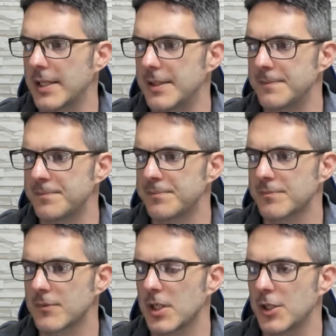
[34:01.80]
and
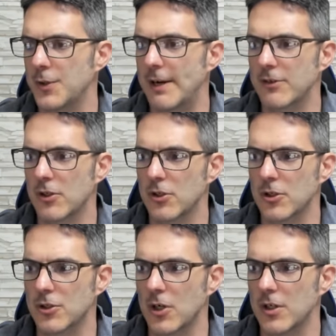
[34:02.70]
you have to
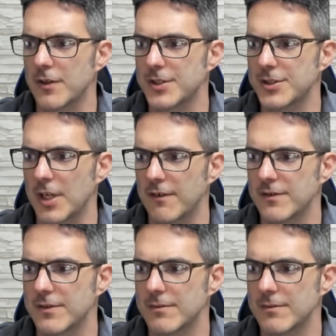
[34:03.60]
learn all this stuff.